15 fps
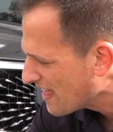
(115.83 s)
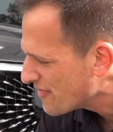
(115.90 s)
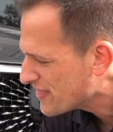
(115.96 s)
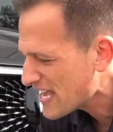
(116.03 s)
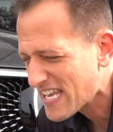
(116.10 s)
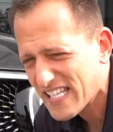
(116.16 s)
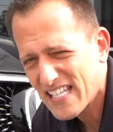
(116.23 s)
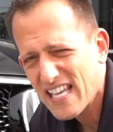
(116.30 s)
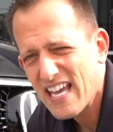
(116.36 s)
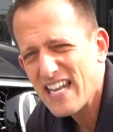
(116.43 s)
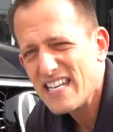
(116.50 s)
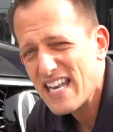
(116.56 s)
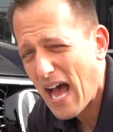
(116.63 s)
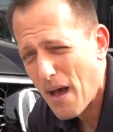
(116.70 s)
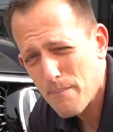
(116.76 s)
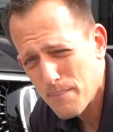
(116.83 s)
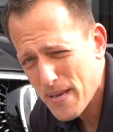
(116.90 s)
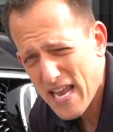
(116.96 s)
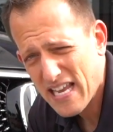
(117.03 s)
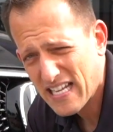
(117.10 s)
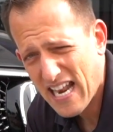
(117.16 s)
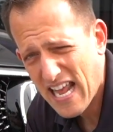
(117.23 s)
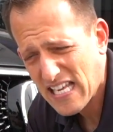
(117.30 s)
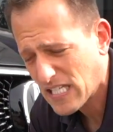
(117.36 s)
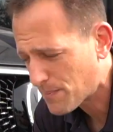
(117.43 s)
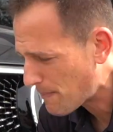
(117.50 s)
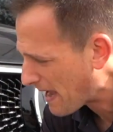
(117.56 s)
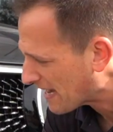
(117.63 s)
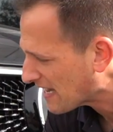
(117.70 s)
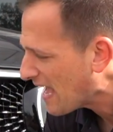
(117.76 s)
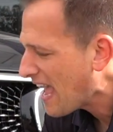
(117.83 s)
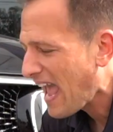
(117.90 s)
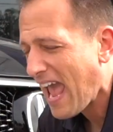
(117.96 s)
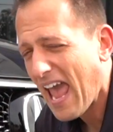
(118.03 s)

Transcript: This, not being an A-spec,